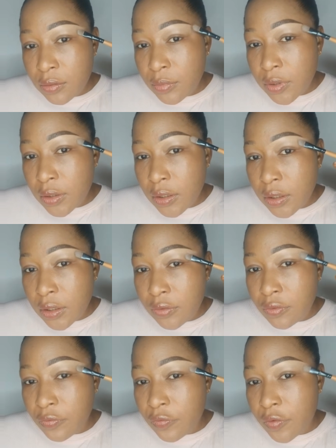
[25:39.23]
But then
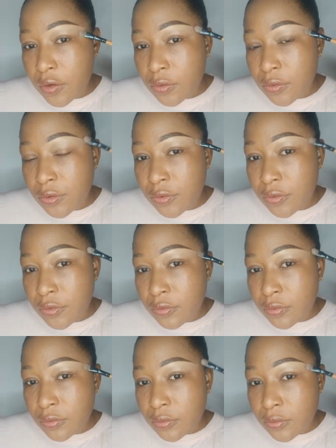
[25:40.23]
you failed
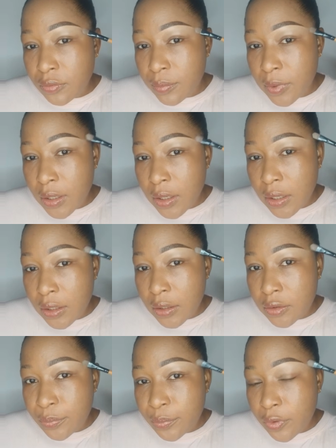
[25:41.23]
to
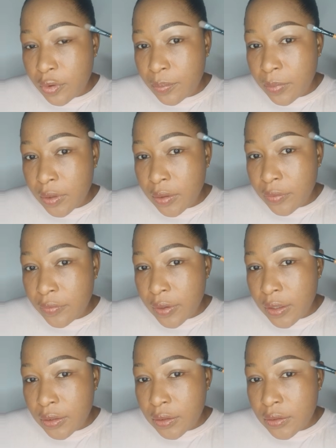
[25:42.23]
blend properly,
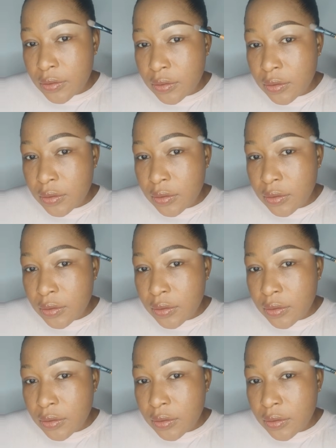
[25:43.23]
right?